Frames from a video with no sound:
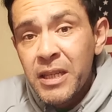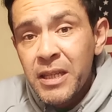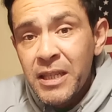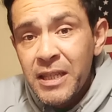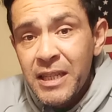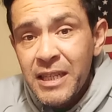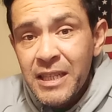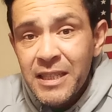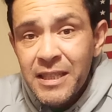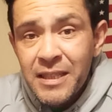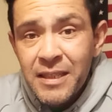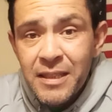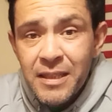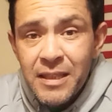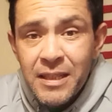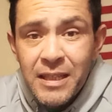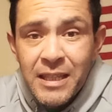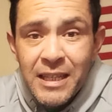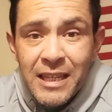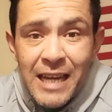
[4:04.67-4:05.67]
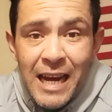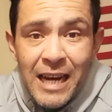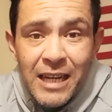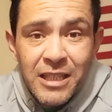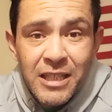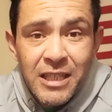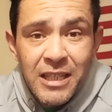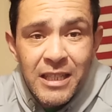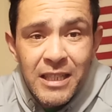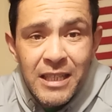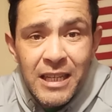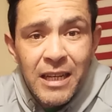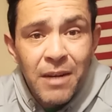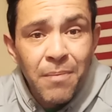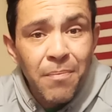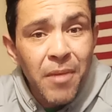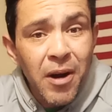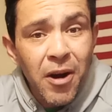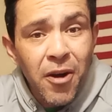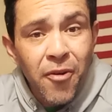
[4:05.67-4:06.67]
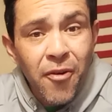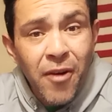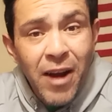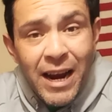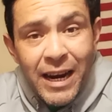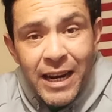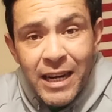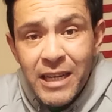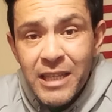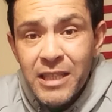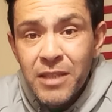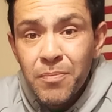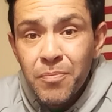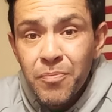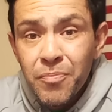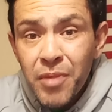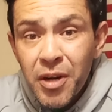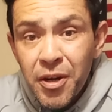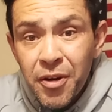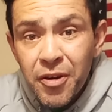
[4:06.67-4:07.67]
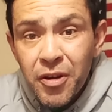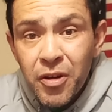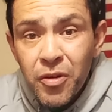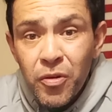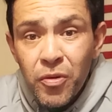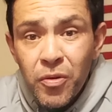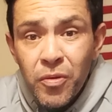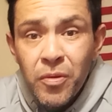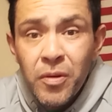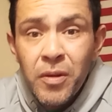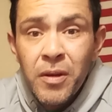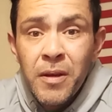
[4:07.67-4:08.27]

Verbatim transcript: he's he actually did a miraculous miracle